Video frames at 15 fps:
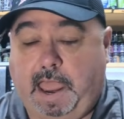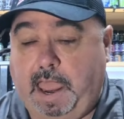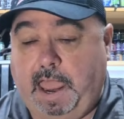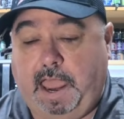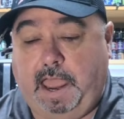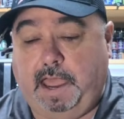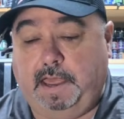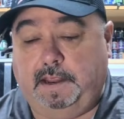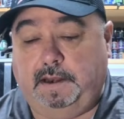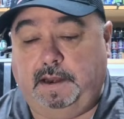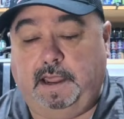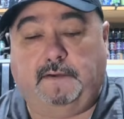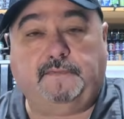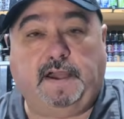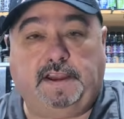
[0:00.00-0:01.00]

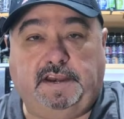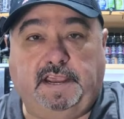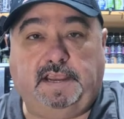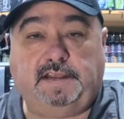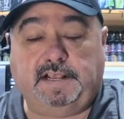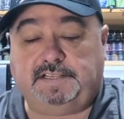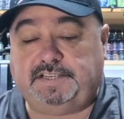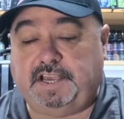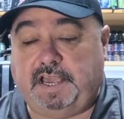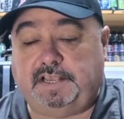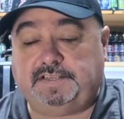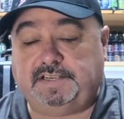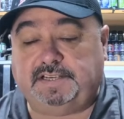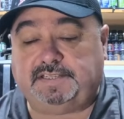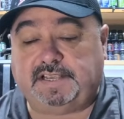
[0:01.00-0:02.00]
And if I need to
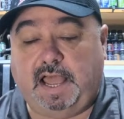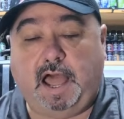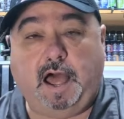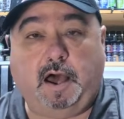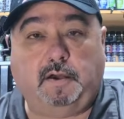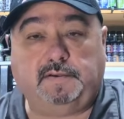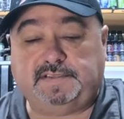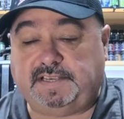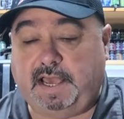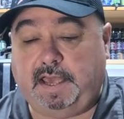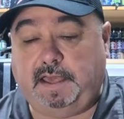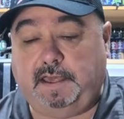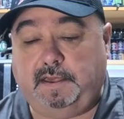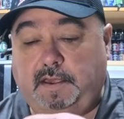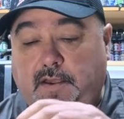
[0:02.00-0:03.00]
change this out,
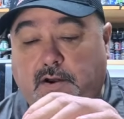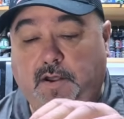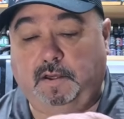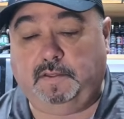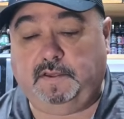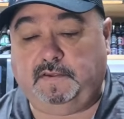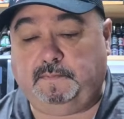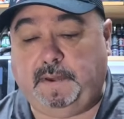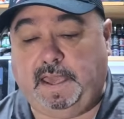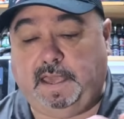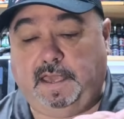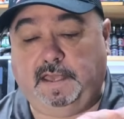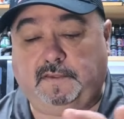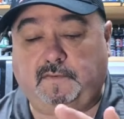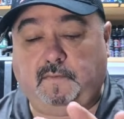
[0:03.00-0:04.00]
say, you know, this
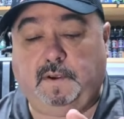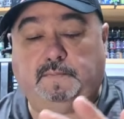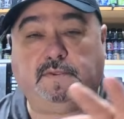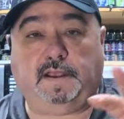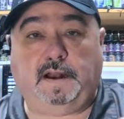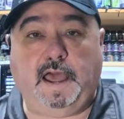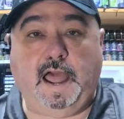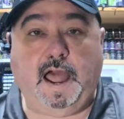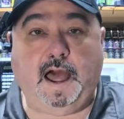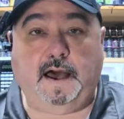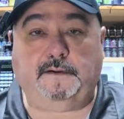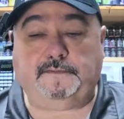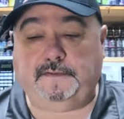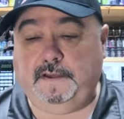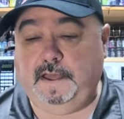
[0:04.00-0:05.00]
bait gets ripped in
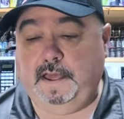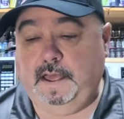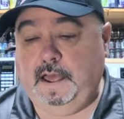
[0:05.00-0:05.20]
half,